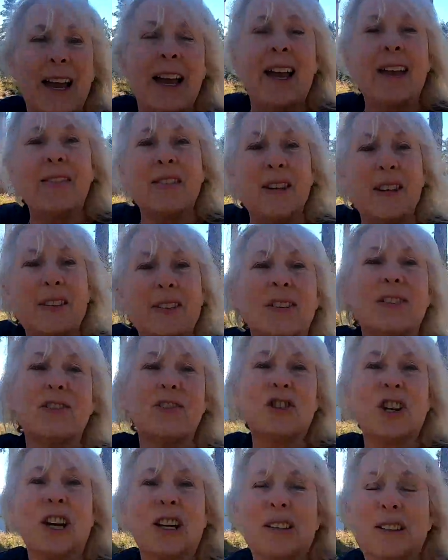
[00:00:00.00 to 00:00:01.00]
And this is
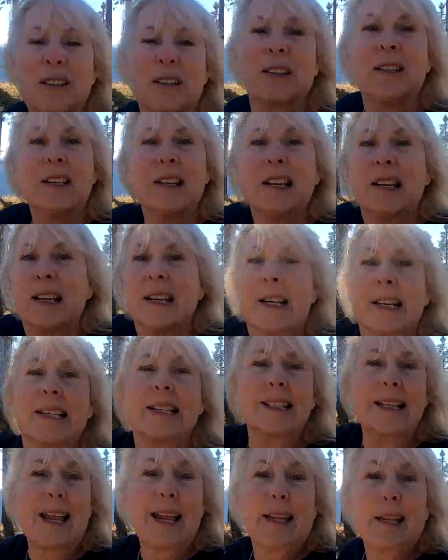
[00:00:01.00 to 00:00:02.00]
just
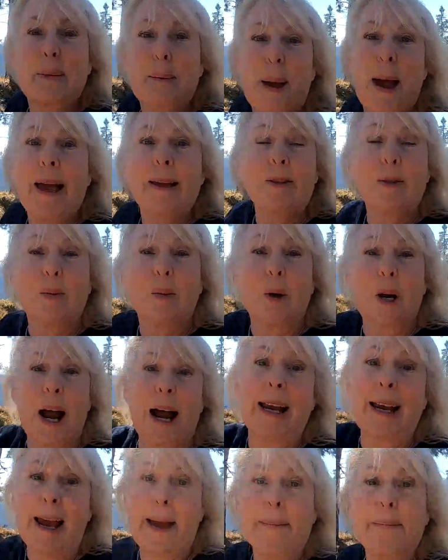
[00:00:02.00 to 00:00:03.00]
slightly past where
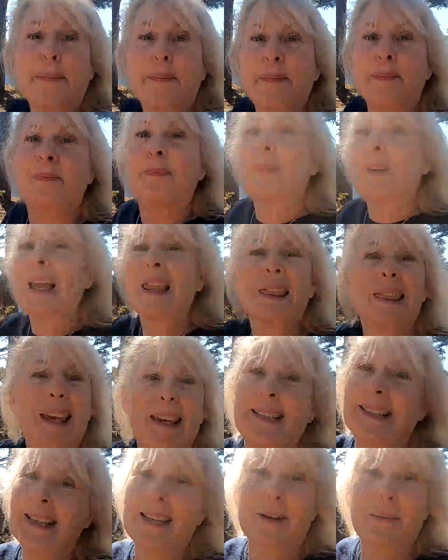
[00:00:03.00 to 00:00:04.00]
I am,
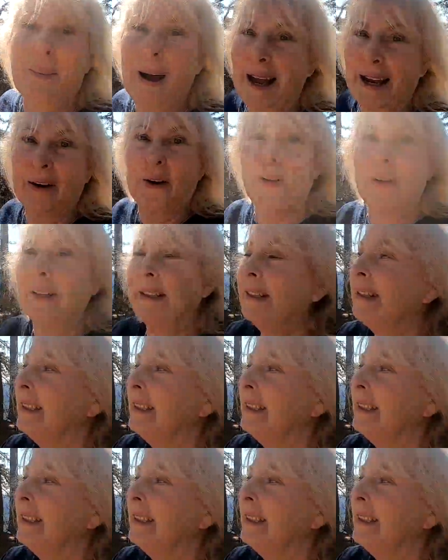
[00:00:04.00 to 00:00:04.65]
less than a mile.